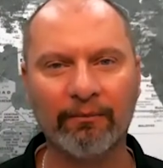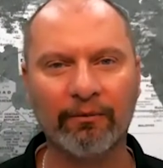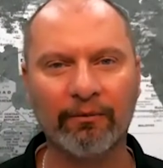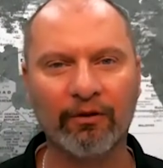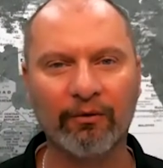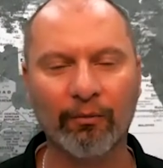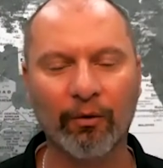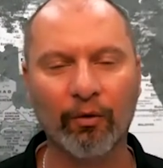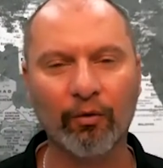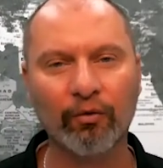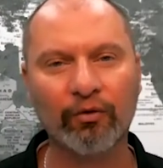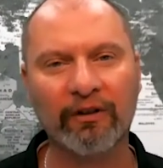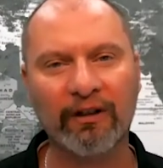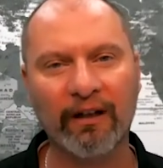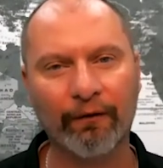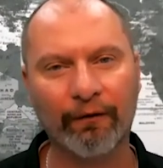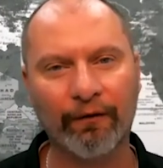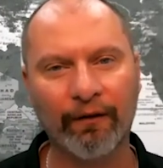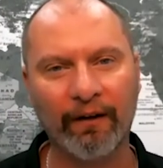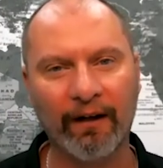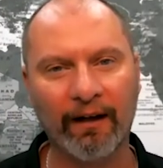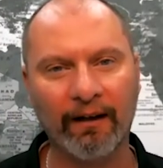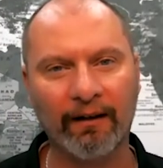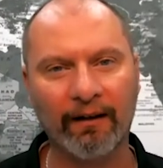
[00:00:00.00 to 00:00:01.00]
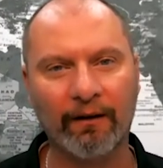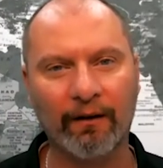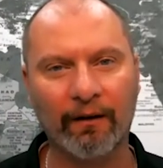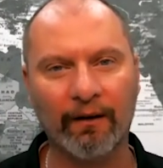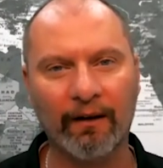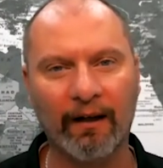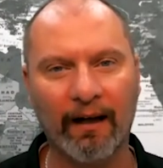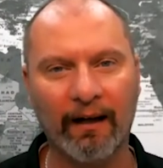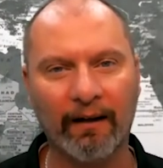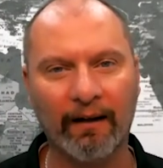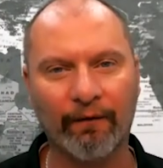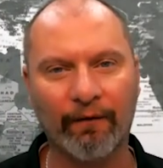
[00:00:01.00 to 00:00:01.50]
small stuff yet
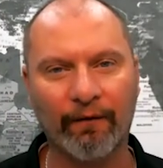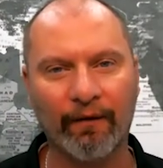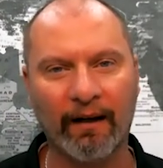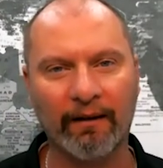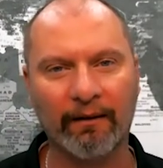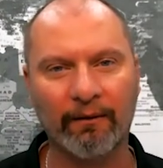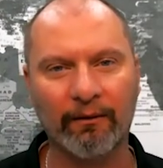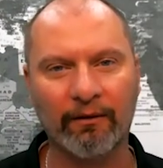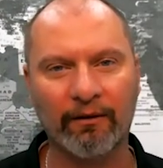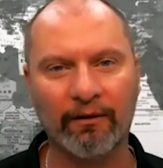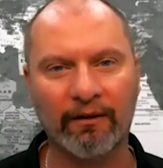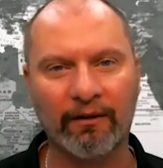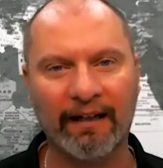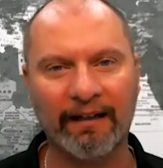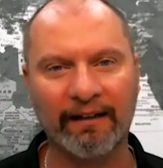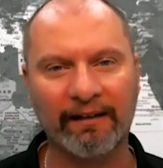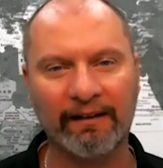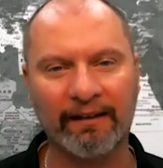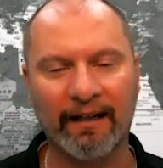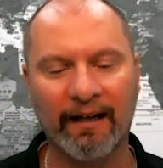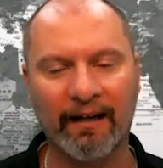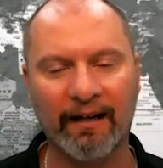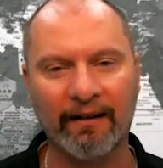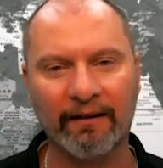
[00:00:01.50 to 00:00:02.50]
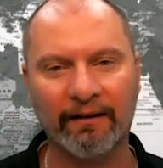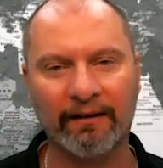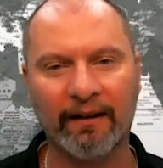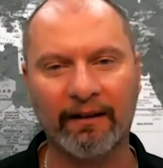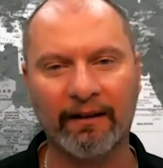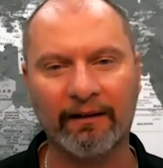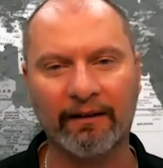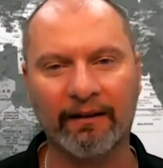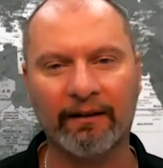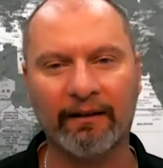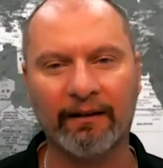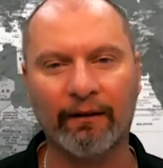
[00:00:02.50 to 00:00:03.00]
and test out its
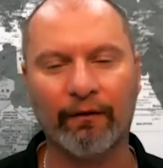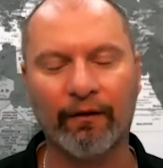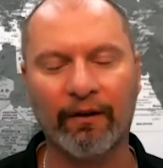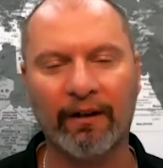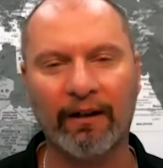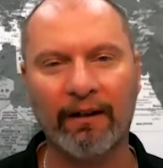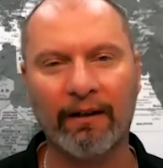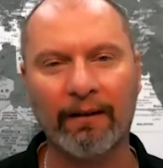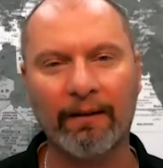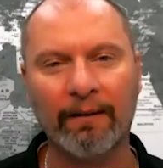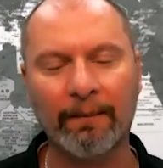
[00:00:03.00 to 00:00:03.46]
sensitivity?